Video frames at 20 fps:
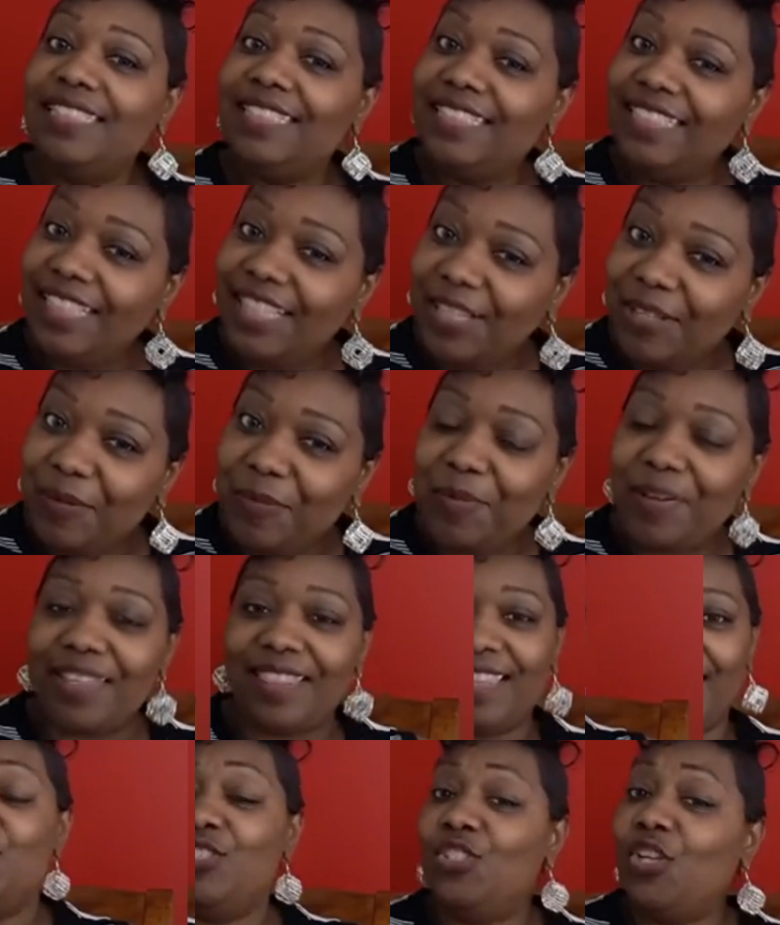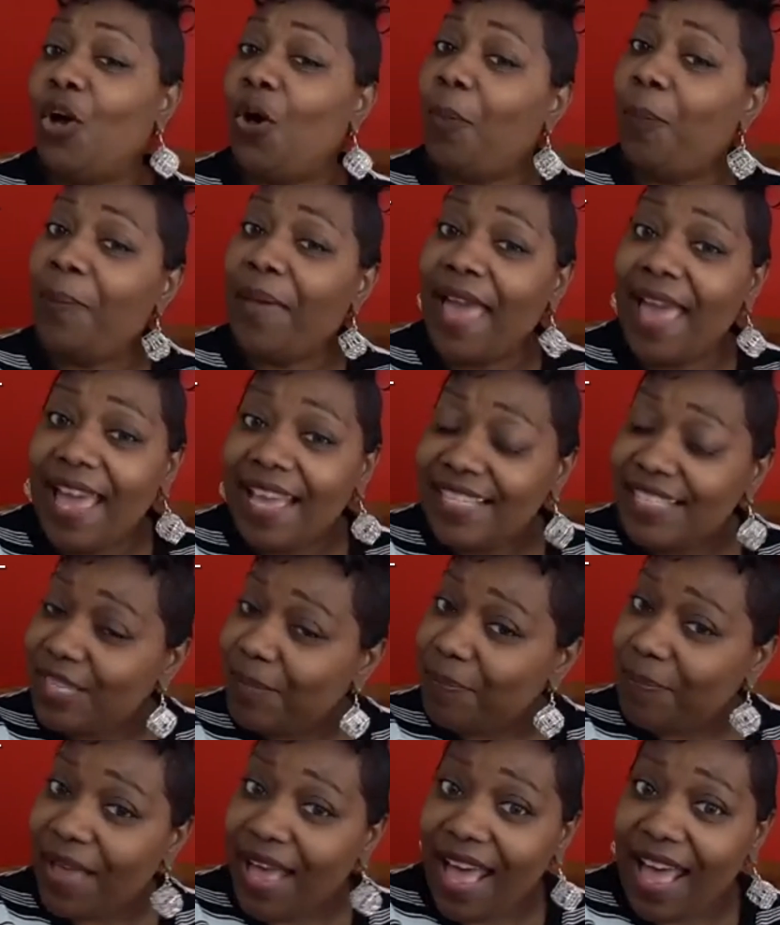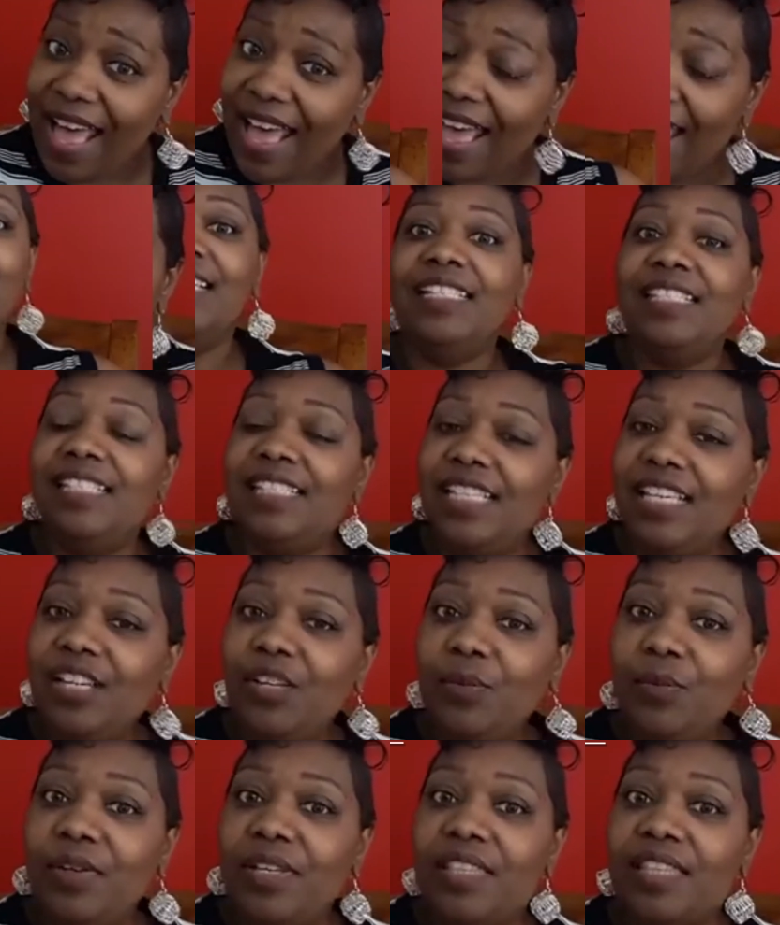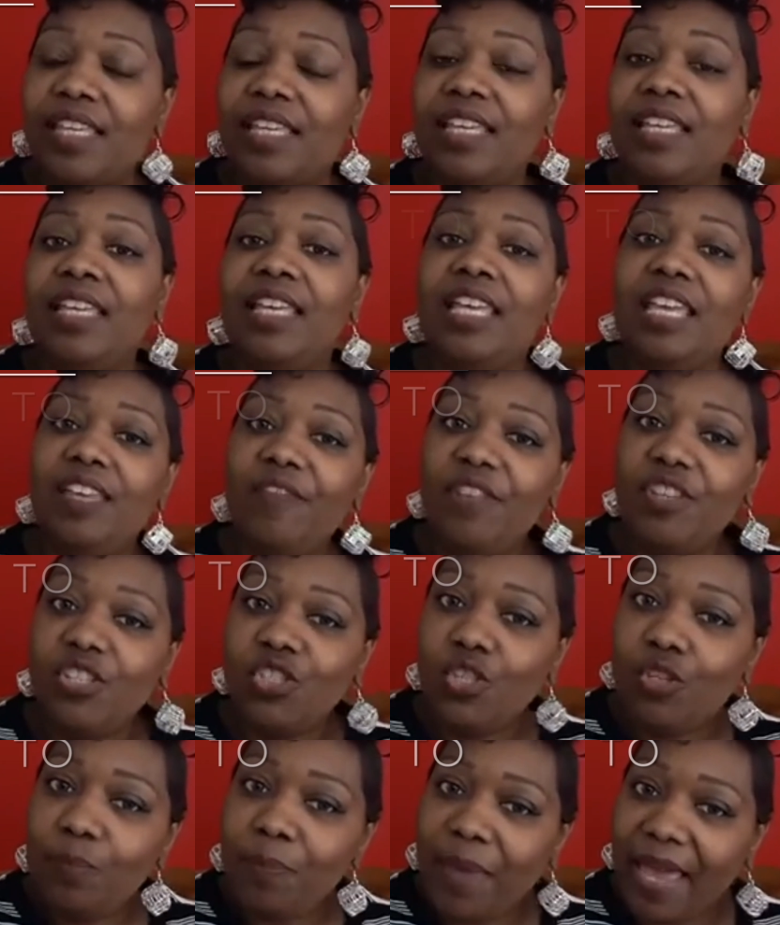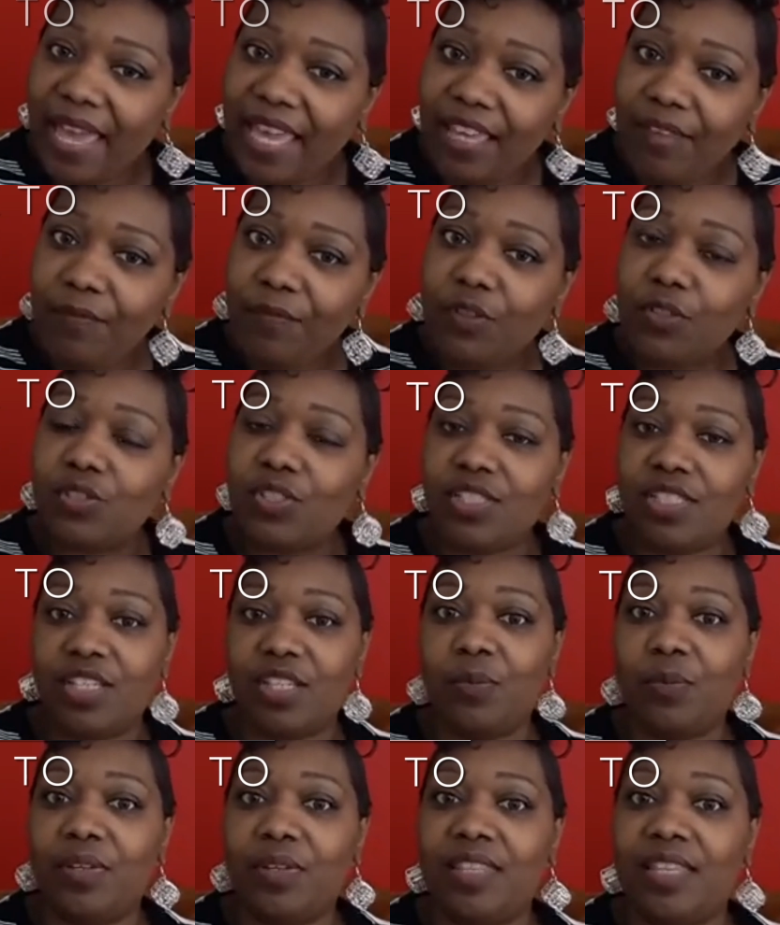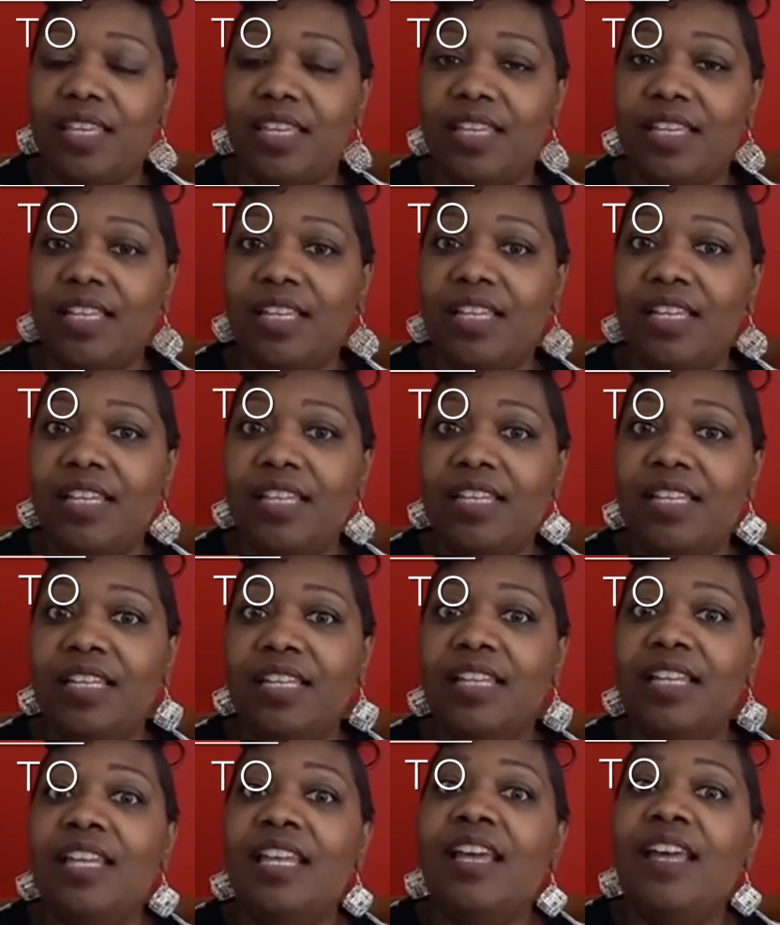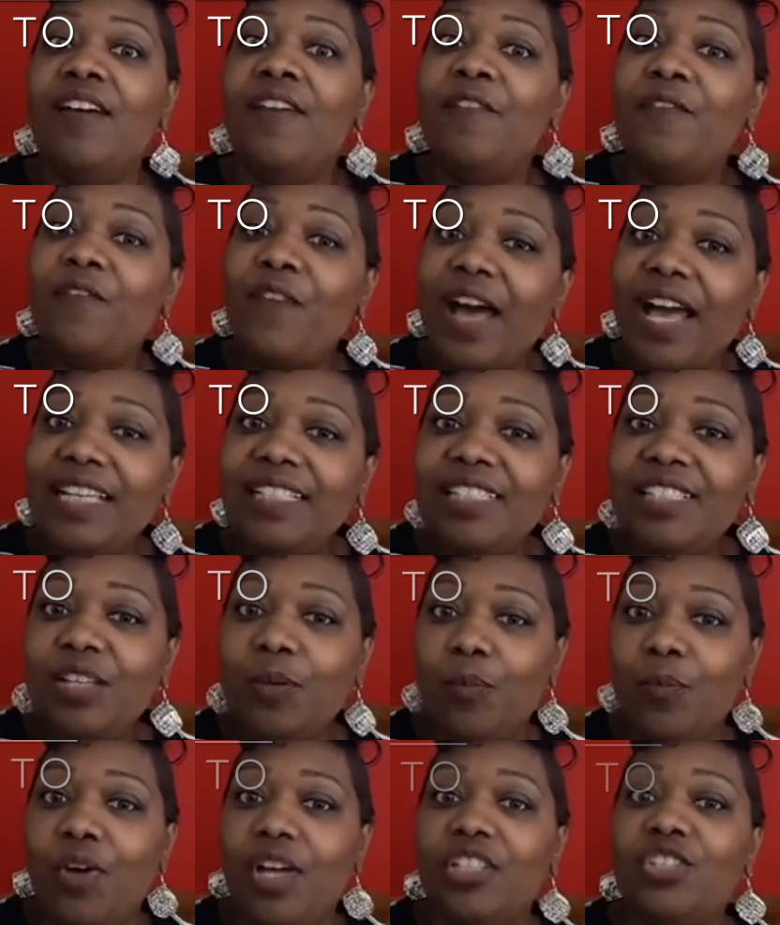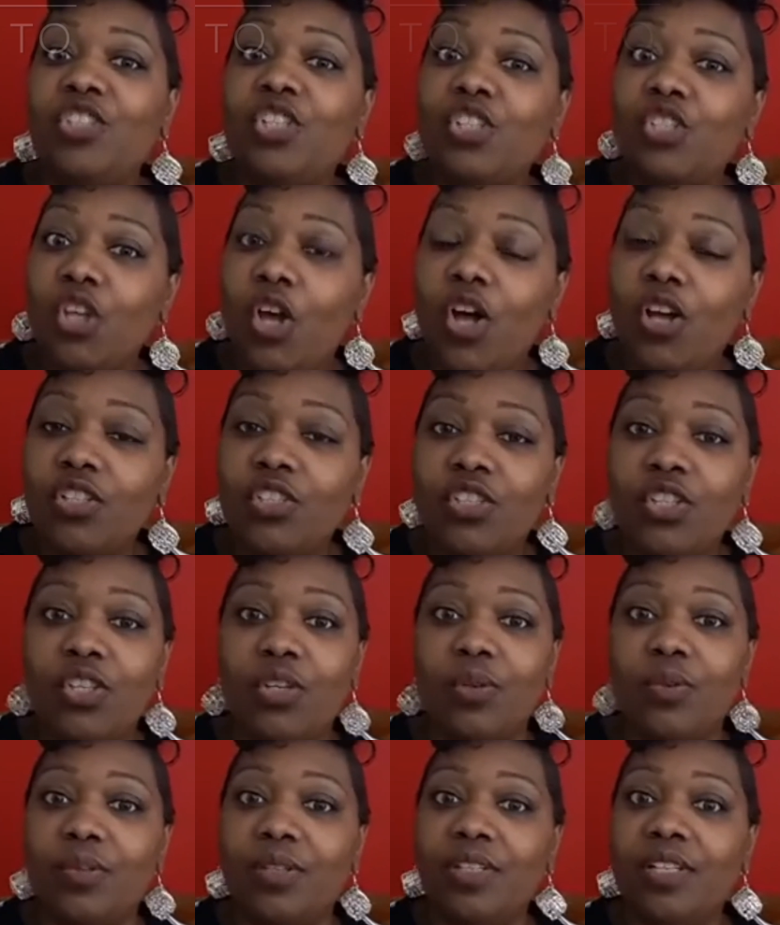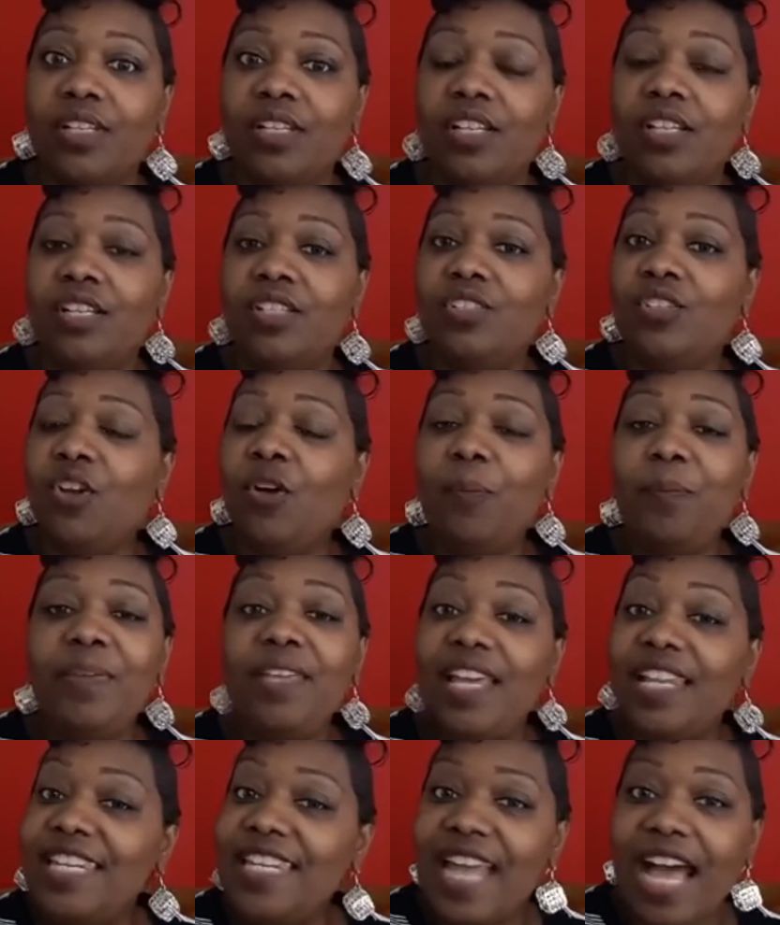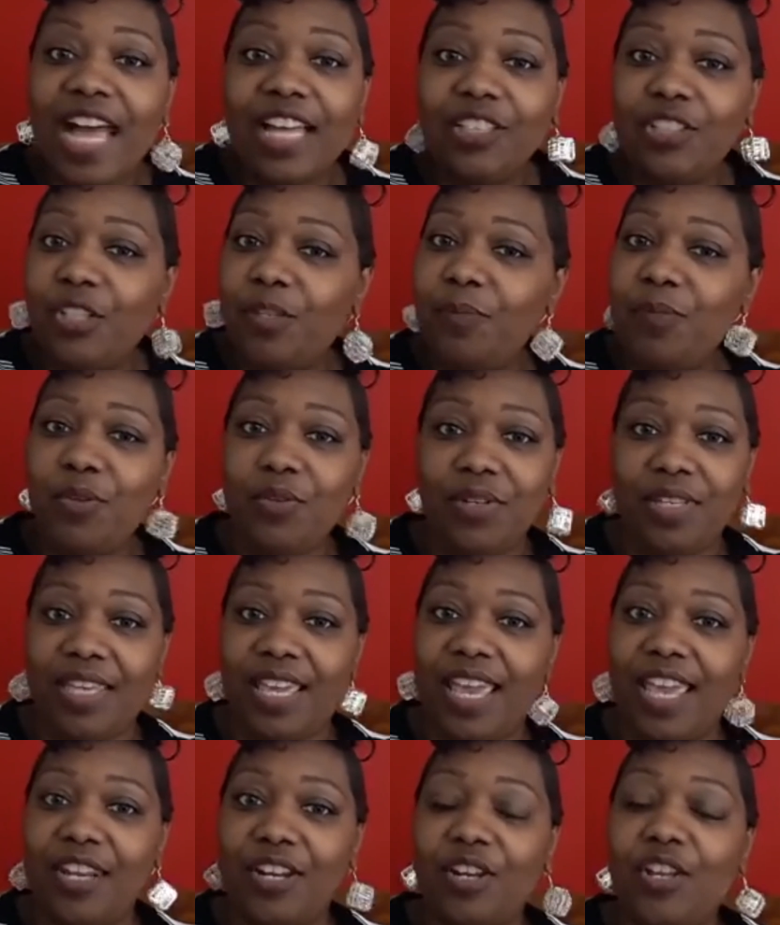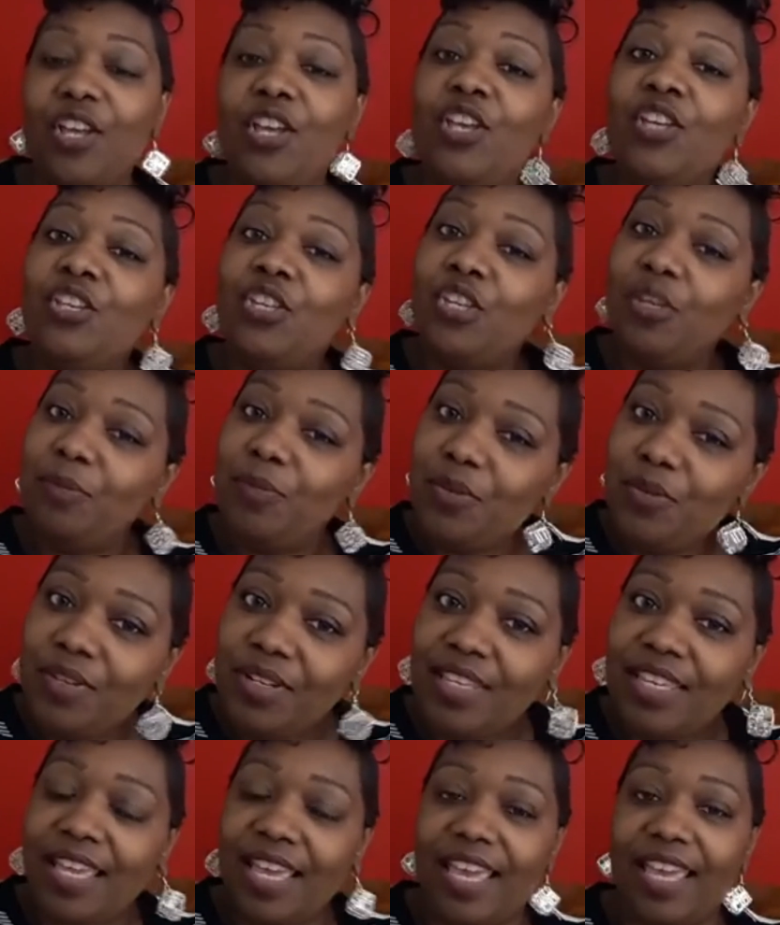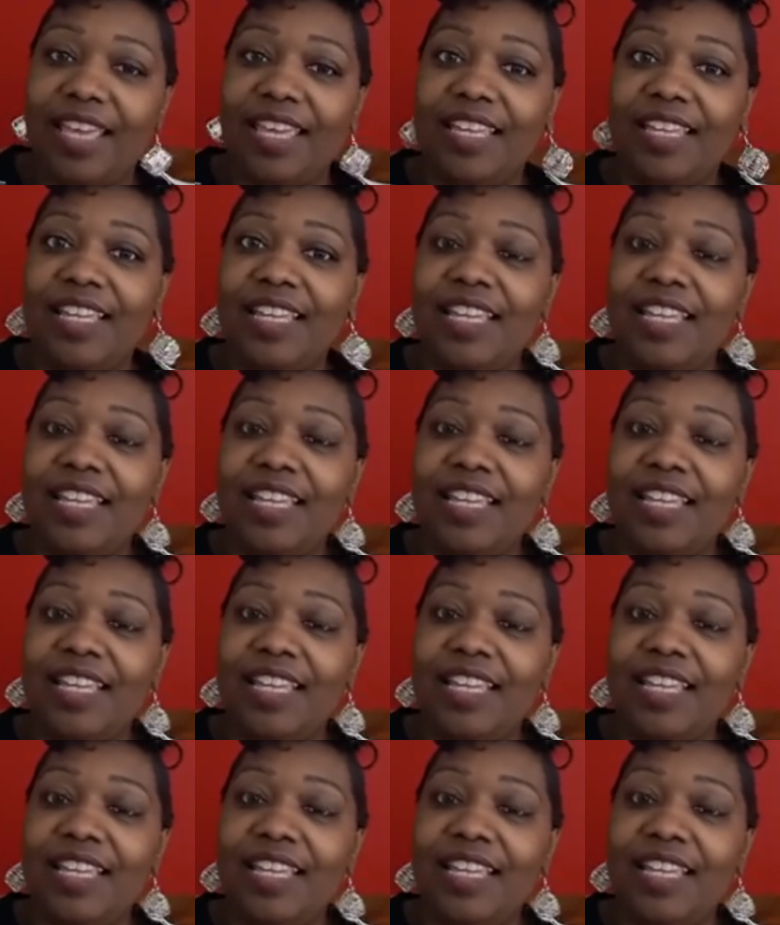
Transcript: Deal with it. Don't pass it by. Deal with it. If it's too painful to deal with it, find someone to talk to. Don't be a non-communicator. Communicate.